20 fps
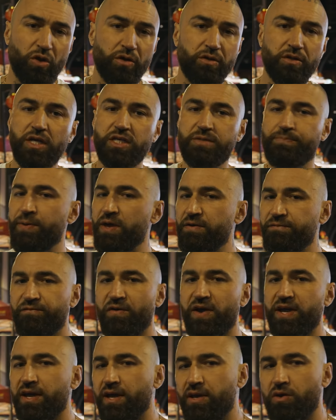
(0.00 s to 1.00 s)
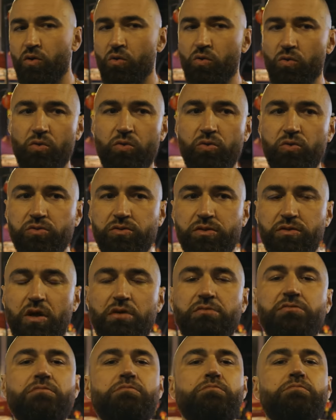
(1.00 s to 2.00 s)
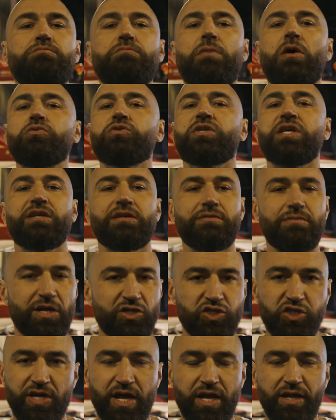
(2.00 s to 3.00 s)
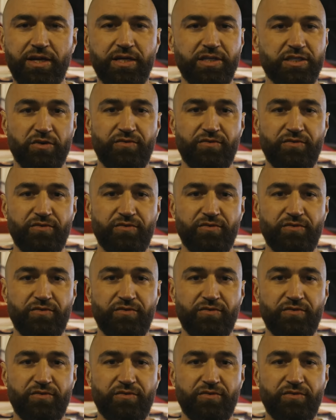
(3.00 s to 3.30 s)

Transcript: There's pig feet in all, like, multinationalities